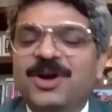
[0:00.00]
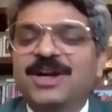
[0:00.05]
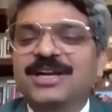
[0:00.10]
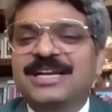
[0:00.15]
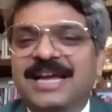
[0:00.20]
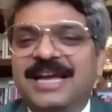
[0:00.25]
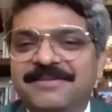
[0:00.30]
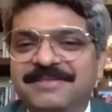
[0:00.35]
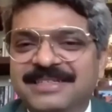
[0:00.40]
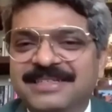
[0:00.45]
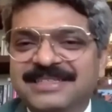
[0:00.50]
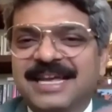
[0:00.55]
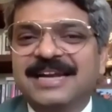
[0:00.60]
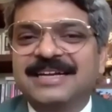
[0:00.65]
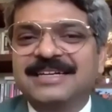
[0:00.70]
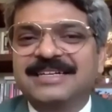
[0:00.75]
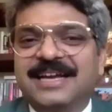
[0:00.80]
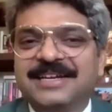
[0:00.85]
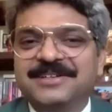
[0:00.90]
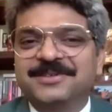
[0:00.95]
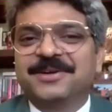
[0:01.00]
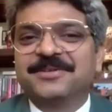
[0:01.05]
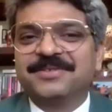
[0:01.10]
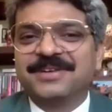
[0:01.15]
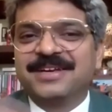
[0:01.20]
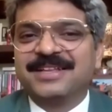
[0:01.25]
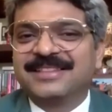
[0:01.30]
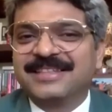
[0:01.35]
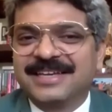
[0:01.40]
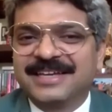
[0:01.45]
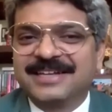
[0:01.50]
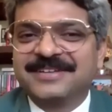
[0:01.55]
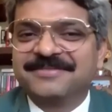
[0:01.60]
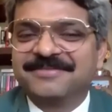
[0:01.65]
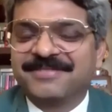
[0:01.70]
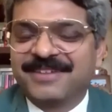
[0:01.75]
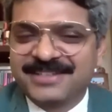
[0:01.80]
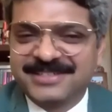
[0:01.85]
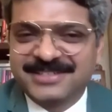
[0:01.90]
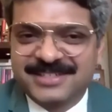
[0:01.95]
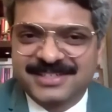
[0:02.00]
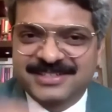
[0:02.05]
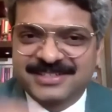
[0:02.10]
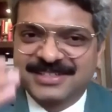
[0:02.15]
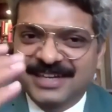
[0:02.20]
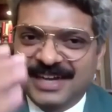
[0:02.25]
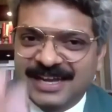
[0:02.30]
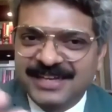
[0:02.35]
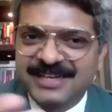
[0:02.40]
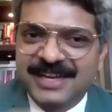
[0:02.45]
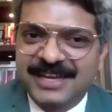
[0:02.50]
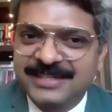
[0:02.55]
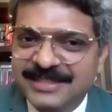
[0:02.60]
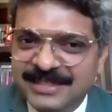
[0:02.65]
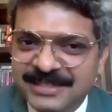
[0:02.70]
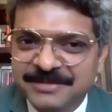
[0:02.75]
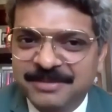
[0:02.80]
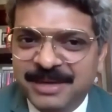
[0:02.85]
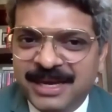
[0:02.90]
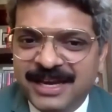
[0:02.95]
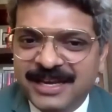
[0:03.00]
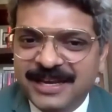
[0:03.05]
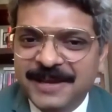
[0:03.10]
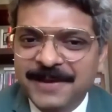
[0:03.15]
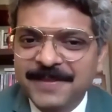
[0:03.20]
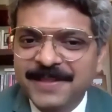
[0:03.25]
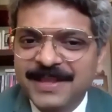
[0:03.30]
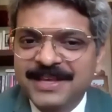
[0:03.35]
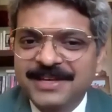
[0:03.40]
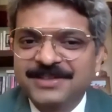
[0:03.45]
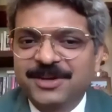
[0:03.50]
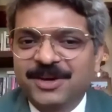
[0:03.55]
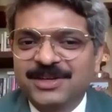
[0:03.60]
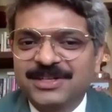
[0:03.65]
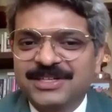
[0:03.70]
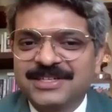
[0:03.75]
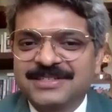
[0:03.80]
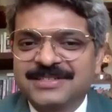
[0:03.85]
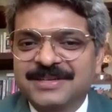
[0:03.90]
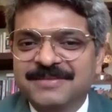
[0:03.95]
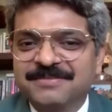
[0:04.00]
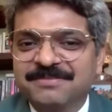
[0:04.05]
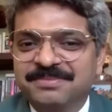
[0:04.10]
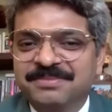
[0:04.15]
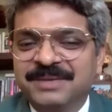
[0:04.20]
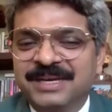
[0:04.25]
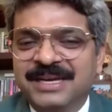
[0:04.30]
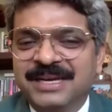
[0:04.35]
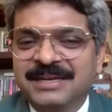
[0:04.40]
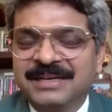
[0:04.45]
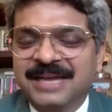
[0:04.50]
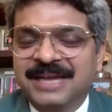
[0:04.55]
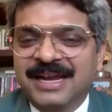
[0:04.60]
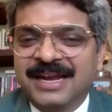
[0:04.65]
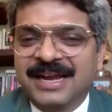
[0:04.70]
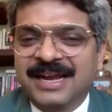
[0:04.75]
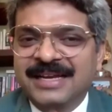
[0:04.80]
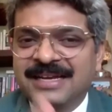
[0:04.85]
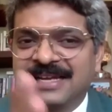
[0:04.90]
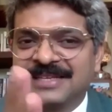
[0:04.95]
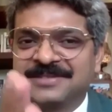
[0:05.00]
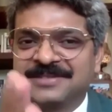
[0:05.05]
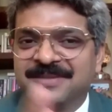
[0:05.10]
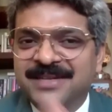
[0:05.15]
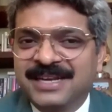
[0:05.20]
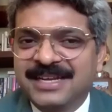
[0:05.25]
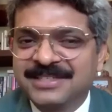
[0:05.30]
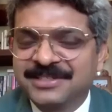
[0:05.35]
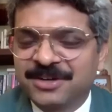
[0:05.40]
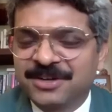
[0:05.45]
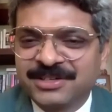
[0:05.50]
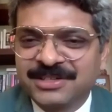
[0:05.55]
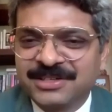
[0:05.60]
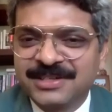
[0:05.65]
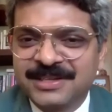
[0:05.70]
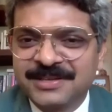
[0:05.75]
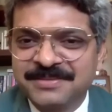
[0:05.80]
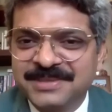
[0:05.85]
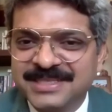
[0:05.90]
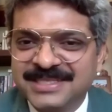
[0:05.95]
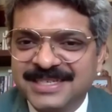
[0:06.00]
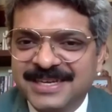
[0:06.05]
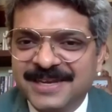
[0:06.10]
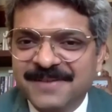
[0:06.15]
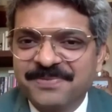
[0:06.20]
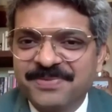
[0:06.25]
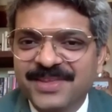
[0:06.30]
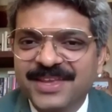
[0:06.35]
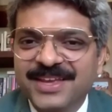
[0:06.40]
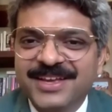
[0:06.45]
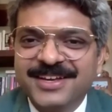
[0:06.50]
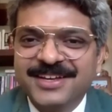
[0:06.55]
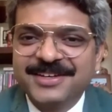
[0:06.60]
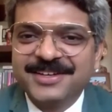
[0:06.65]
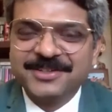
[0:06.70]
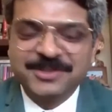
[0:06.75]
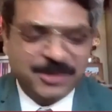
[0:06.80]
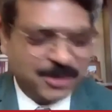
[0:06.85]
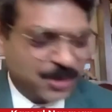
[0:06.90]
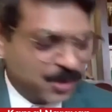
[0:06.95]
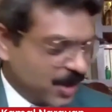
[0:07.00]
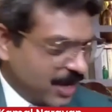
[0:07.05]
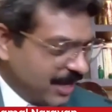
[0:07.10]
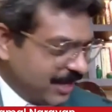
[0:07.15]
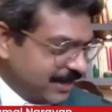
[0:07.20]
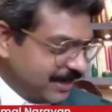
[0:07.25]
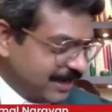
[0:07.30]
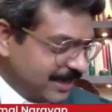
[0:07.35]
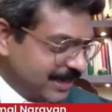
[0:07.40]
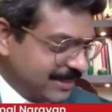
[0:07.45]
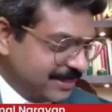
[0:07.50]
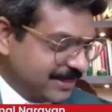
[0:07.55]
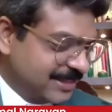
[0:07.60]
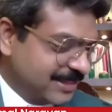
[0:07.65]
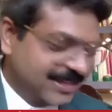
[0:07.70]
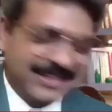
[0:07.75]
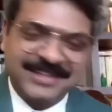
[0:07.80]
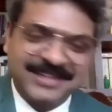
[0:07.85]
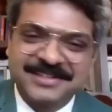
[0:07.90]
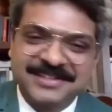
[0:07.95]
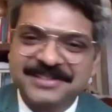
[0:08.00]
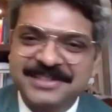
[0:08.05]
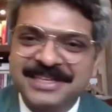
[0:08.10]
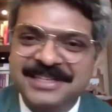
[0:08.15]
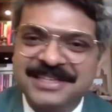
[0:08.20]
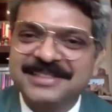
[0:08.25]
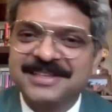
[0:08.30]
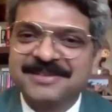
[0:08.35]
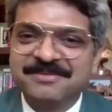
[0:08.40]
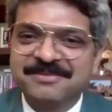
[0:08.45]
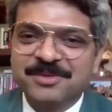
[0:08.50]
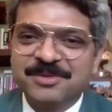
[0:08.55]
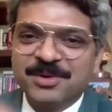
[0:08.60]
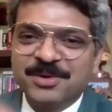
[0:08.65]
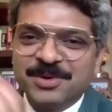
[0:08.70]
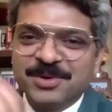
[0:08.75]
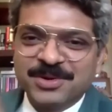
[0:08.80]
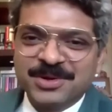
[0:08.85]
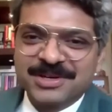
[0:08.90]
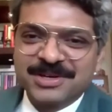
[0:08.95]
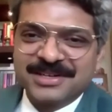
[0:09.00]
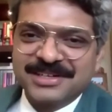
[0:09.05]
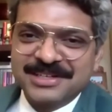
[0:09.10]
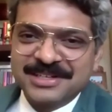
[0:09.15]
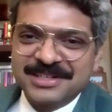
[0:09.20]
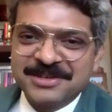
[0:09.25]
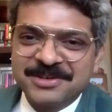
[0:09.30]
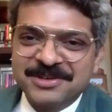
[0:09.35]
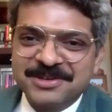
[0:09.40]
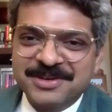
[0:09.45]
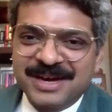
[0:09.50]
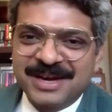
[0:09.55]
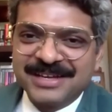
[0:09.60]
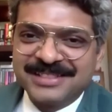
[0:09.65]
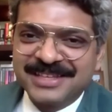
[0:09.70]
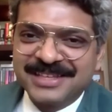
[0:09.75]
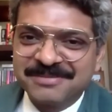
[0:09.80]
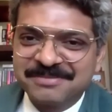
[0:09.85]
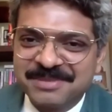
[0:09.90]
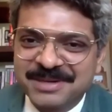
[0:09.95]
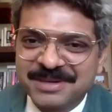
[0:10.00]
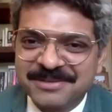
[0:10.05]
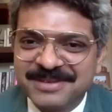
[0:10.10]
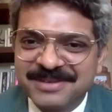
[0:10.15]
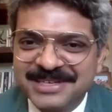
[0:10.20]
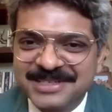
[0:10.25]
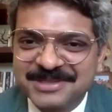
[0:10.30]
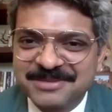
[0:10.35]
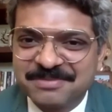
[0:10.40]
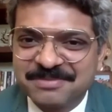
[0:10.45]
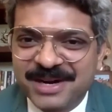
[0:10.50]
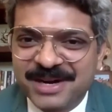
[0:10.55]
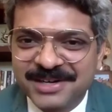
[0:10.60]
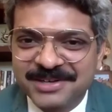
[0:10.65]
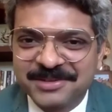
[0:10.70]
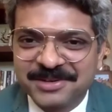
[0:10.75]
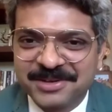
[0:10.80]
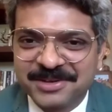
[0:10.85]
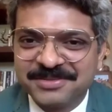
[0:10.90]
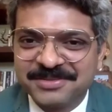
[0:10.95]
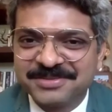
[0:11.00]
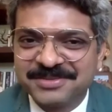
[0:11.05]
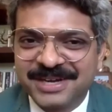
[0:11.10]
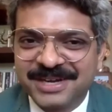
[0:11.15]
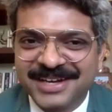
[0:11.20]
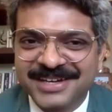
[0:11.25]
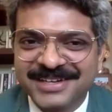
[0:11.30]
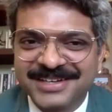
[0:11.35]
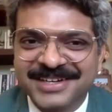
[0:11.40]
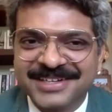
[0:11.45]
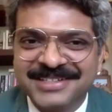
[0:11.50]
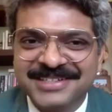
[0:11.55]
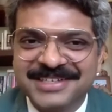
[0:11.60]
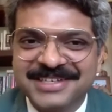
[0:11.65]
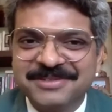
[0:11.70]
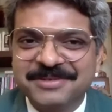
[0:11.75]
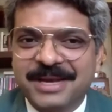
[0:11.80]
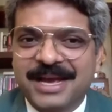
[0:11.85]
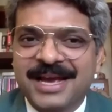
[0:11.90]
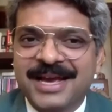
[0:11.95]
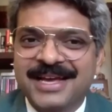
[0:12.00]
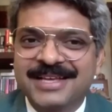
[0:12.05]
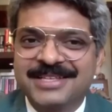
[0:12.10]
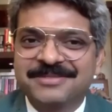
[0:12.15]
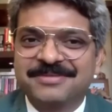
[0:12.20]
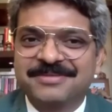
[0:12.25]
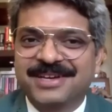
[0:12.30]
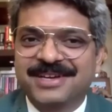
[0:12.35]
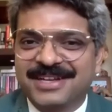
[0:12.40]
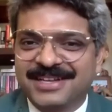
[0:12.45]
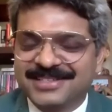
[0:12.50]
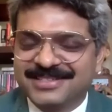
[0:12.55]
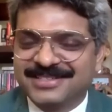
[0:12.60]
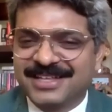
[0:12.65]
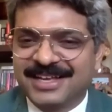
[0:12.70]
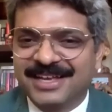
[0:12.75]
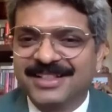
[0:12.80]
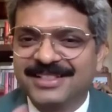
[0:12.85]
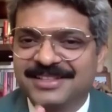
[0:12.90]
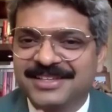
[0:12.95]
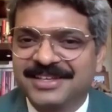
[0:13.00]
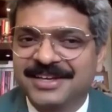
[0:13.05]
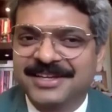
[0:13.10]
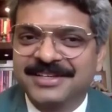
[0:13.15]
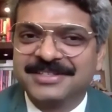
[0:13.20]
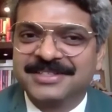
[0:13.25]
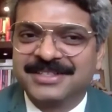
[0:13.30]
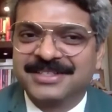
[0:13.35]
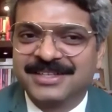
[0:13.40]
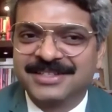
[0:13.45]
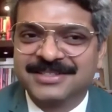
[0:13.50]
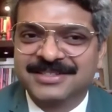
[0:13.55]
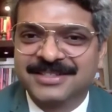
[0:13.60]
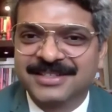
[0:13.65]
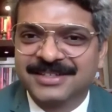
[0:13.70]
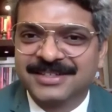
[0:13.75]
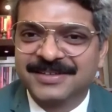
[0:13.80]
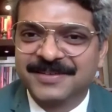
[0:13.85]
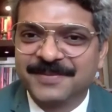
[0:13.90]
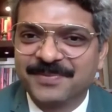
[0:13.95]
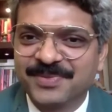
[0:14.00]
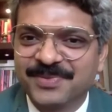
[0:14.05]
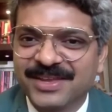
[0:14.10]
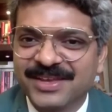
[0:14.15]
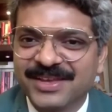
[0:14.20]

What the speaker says: not having that kind of healthcare infrastructure, highlighted by Dr. Narayan as well as Dr. Dhamija. You are in the more I think privileged part of our country as far as the healthcare is concerned.